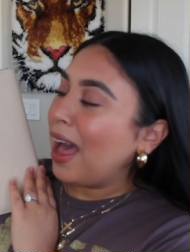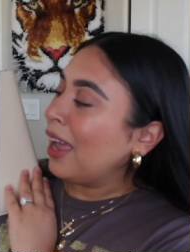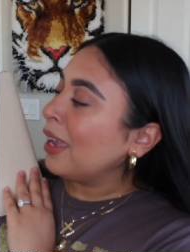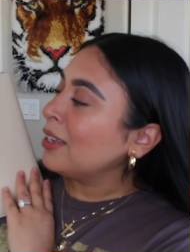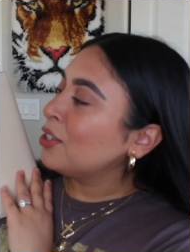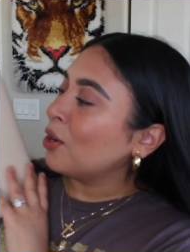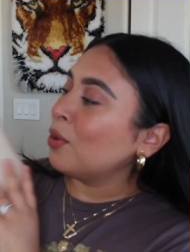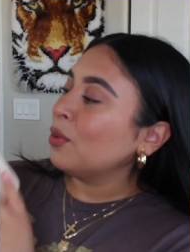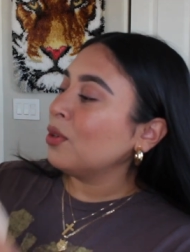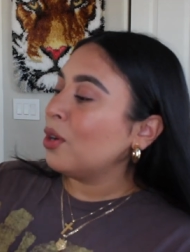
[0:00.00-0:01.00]
I
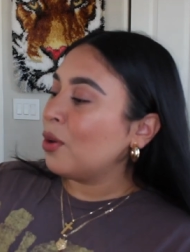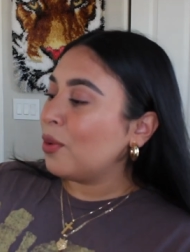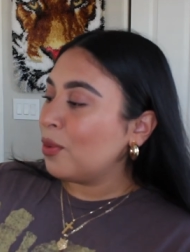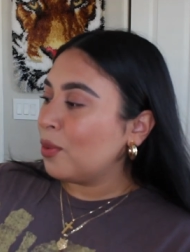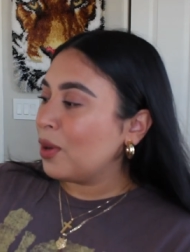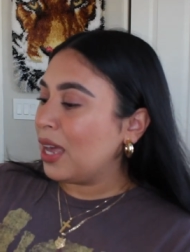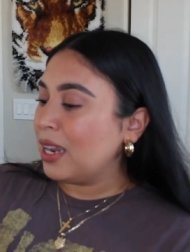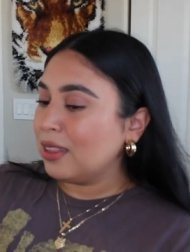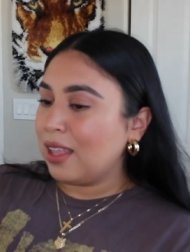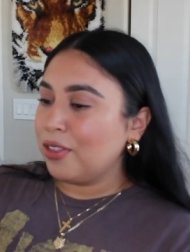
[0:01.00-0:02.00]
don't know what
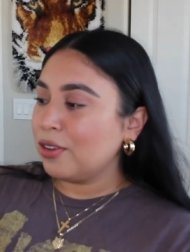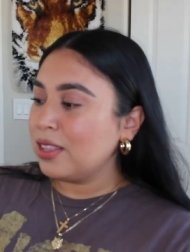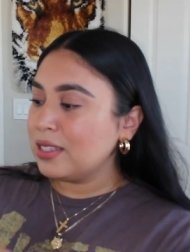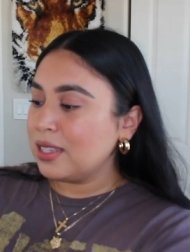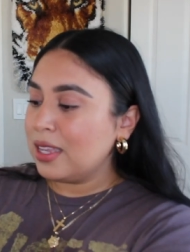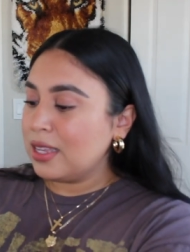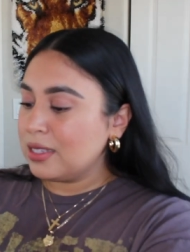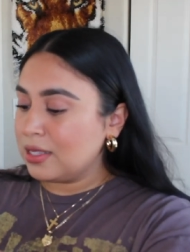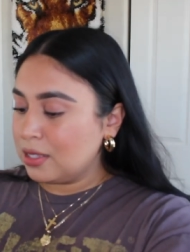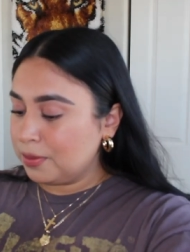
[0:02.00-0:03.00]
kind of leather this
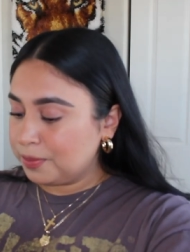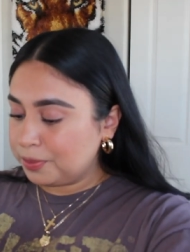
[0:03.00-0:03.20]
is.